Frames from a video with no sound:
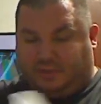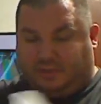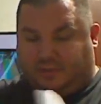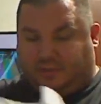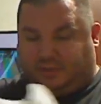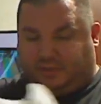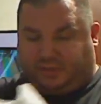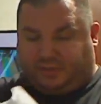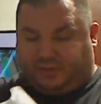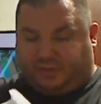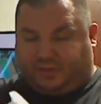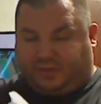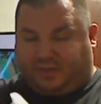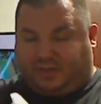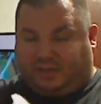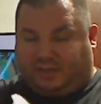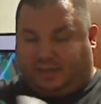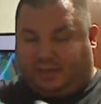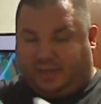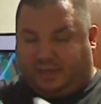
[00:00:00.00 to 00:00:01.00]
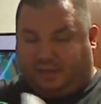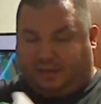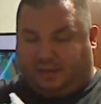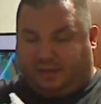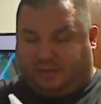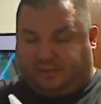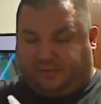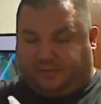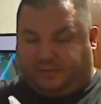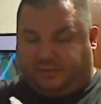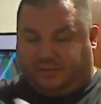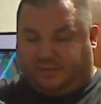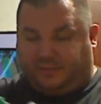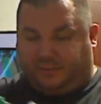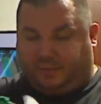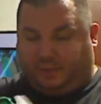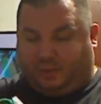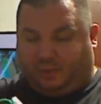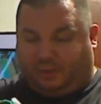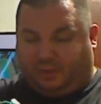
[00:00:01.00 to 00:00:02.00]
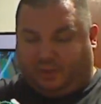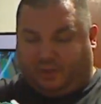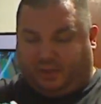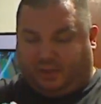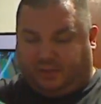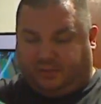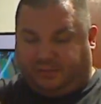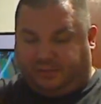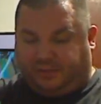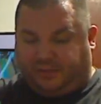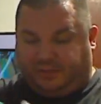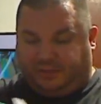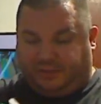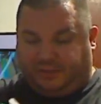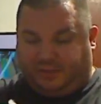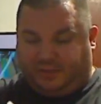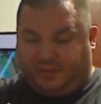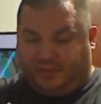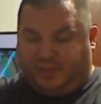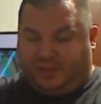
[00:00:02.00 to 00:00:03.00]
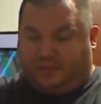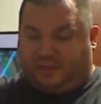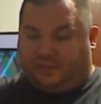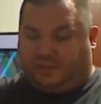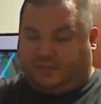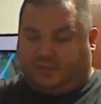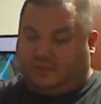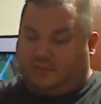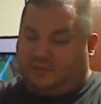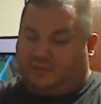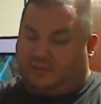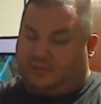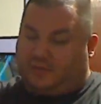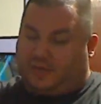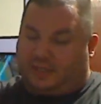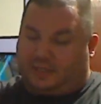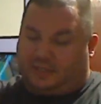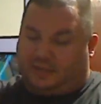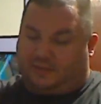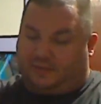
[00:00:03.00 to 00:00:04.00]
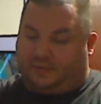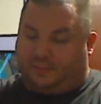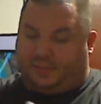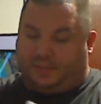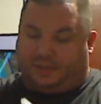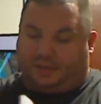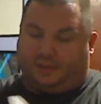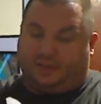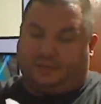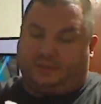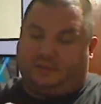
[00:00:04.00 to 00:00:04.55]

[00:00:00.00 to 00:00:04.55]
Just clean it off, pull it off, just straight down the pin,